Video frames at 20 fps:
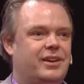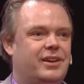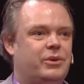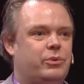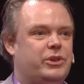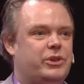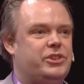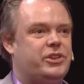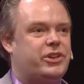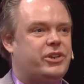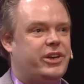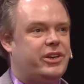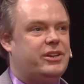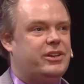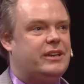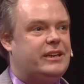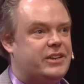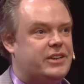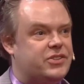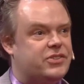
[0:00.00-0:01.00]
When you can
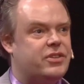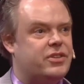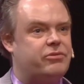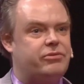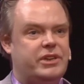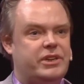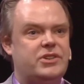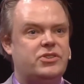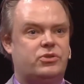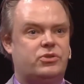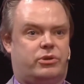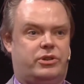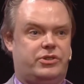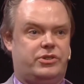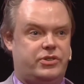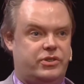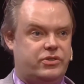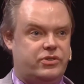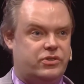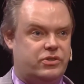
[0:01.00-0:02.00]
list the
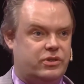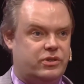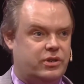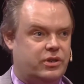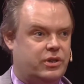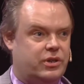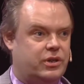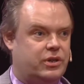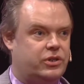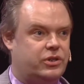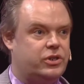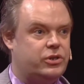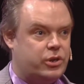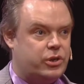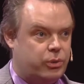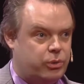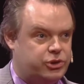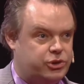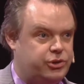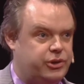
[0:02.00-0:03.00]
resources, you
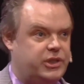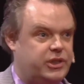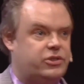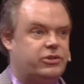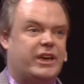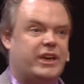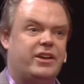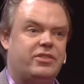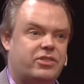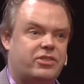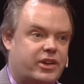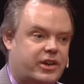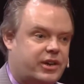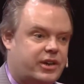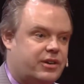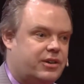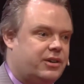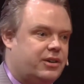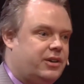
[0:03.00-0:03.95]
know what you need to get there.